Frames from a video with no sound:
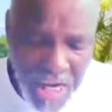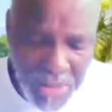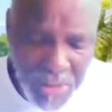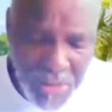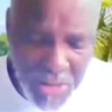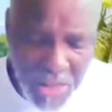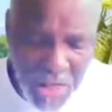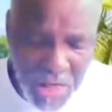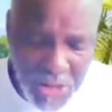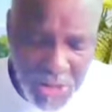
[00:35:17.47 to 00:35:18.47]
the
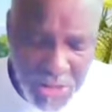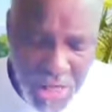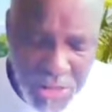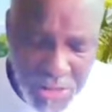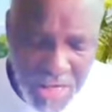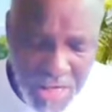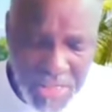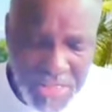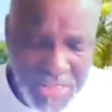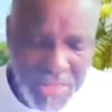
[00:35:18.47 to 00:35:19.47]
vaginal dry, uh, dry,
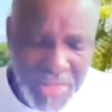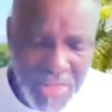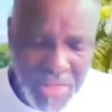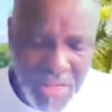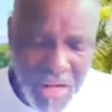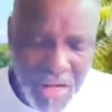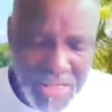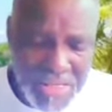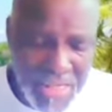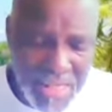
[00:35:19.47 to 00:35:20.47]
dryness and
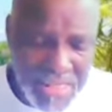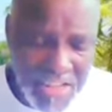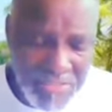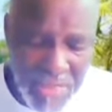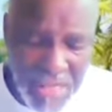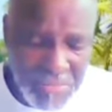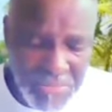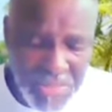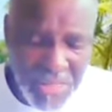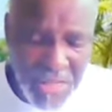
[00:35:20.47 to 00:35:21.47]
uh, sex life
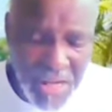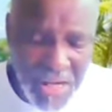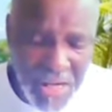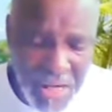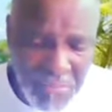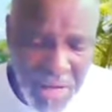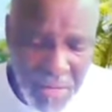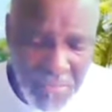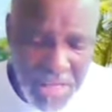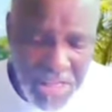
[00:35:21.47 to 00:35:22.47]
becomes
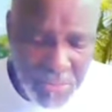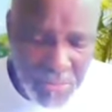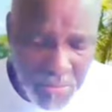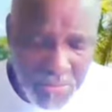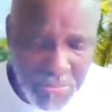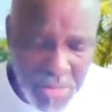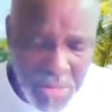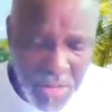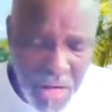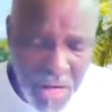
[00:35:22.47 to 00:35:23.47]
a major
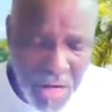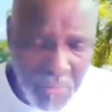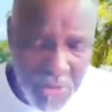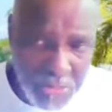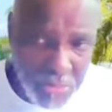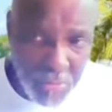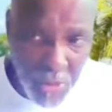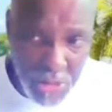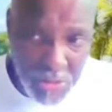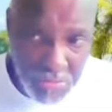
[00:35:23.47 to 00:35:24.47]
problem,
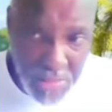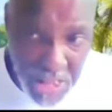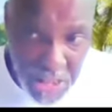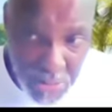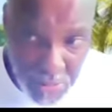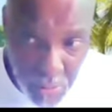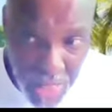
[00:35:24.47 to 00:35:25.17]
which it probably was many